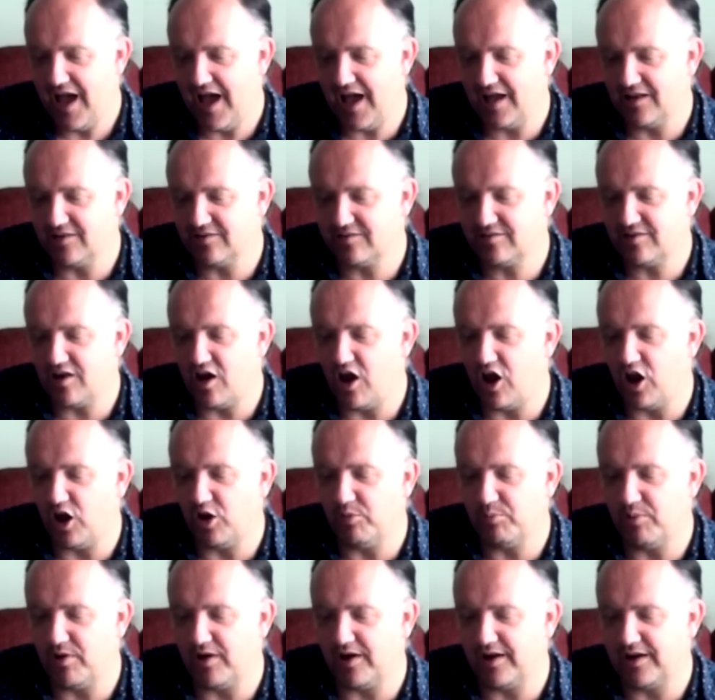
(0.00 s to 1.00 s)
Hans
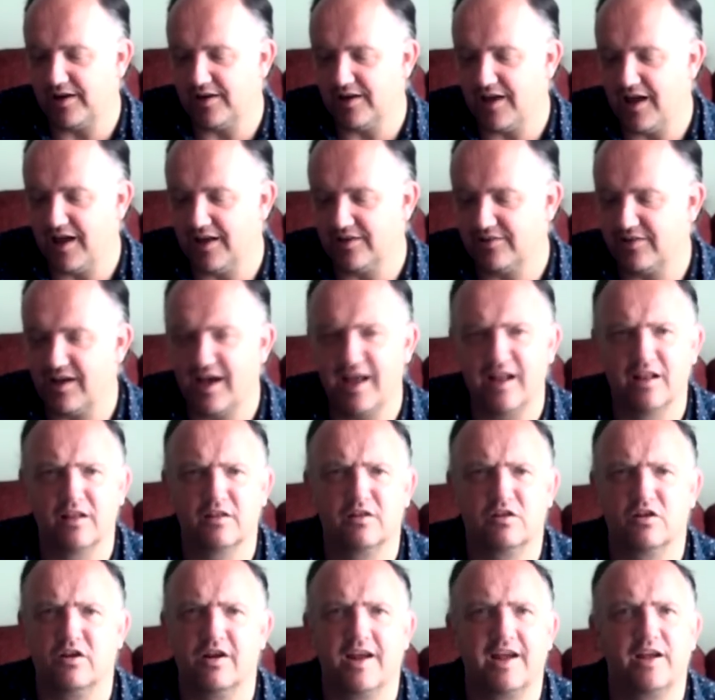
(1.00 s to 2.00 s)
Holbein and El
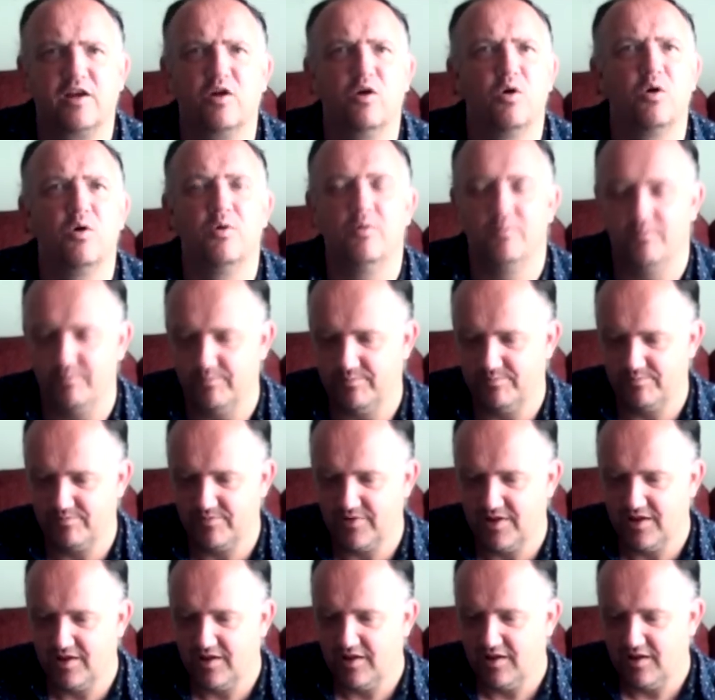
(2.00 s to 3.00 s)
Greco.
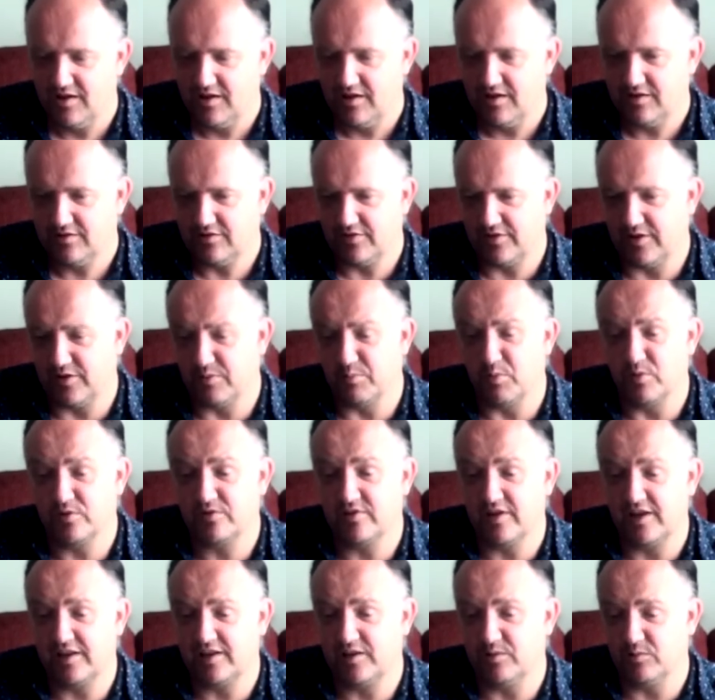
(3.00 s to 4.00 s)
They're the
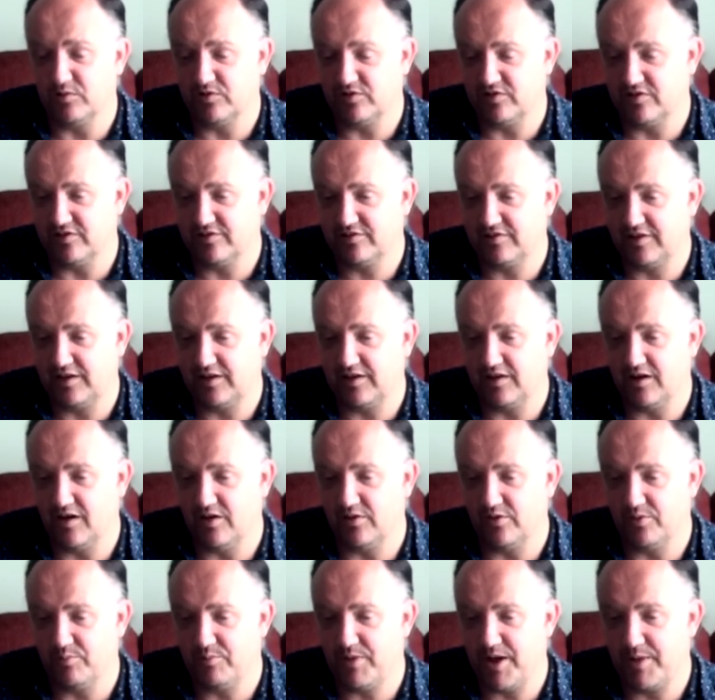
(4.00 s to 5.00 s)
most likely ones you'll see
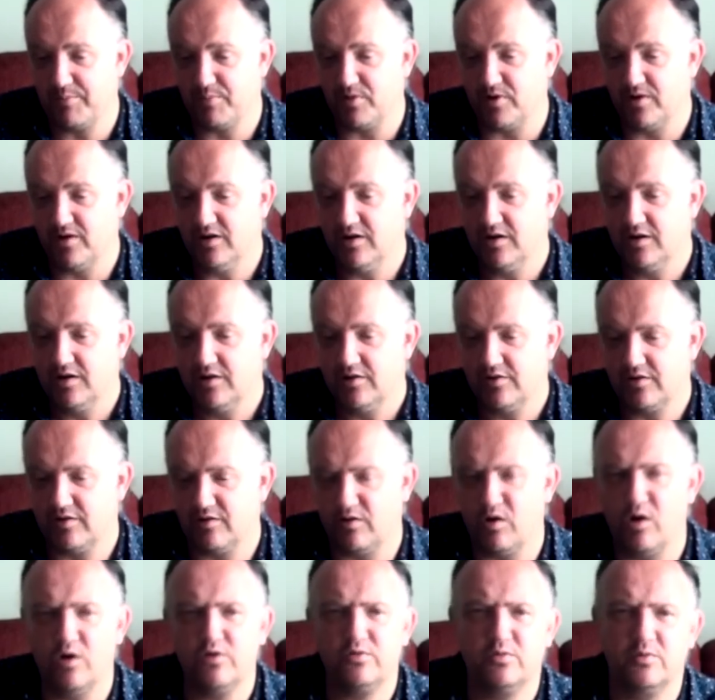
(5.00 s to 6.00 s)
on the paper.
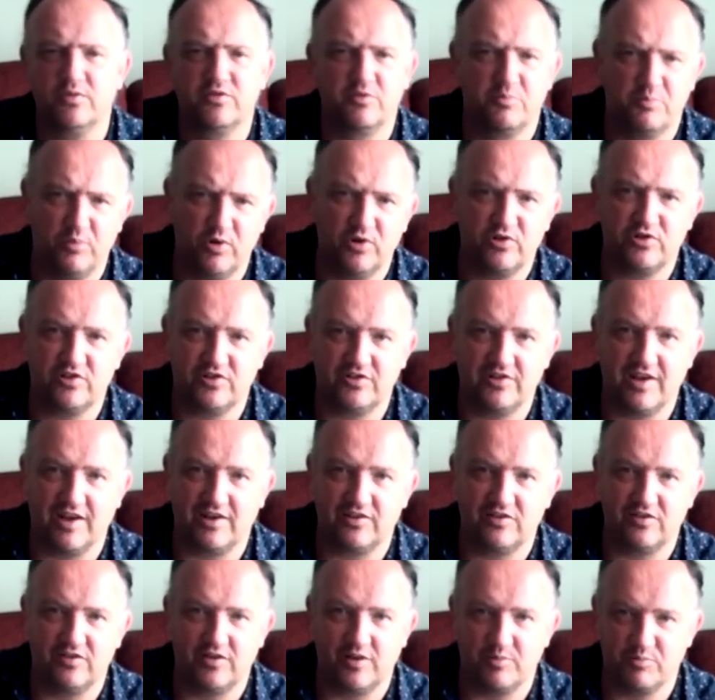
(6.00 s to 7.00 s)
There also is a bullshit
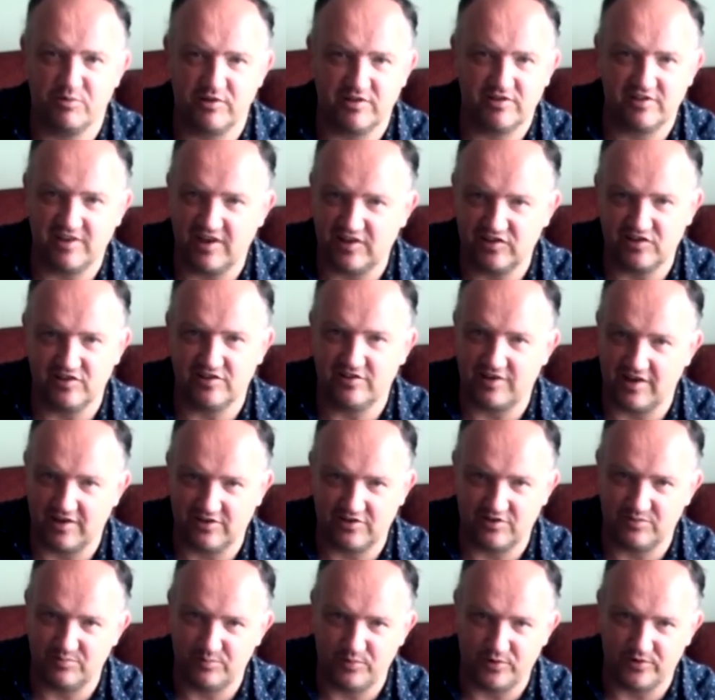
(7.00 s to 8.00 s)
section, the appreciation
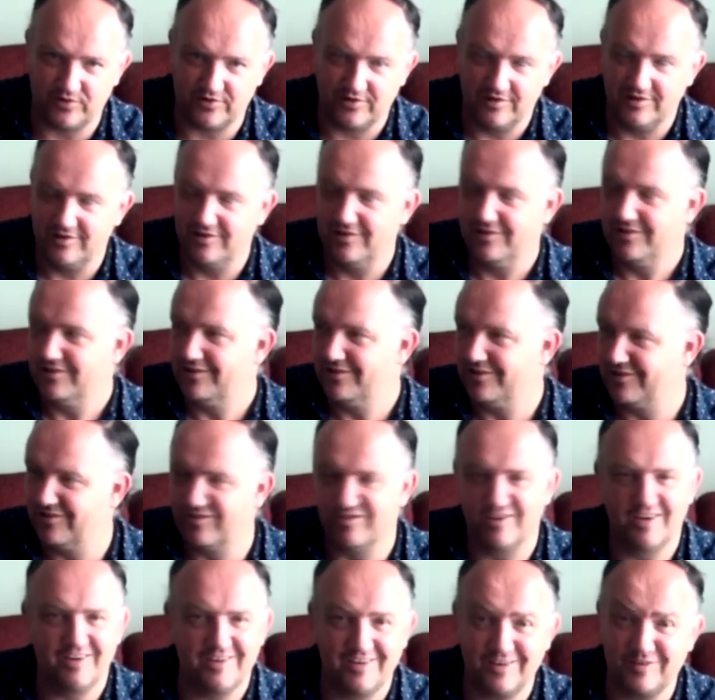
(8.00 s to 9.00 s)
section, but do
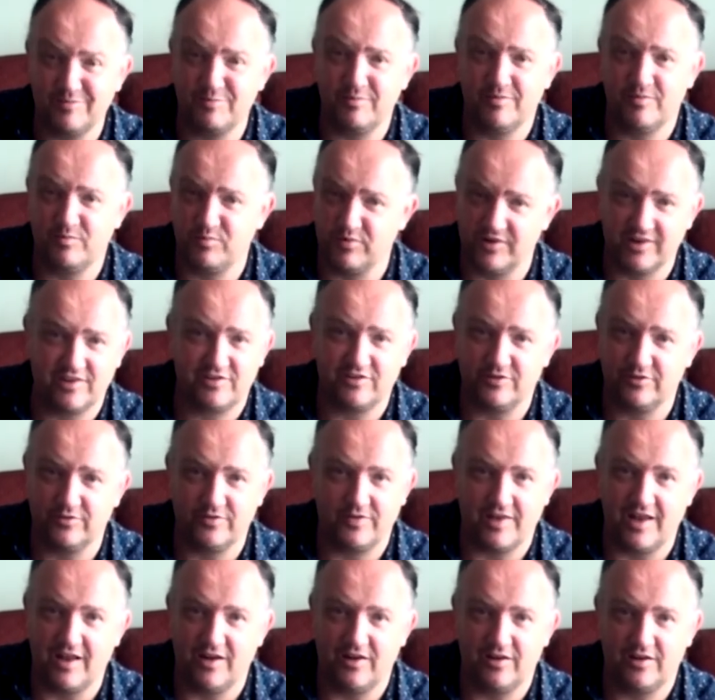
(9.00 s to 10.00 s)
you really need predictions
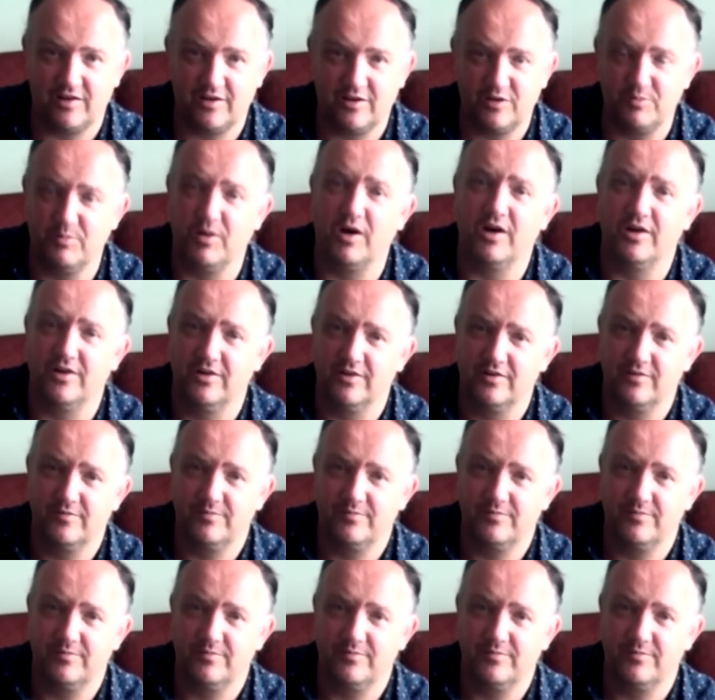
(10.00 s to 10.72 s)
for that? Like, come on.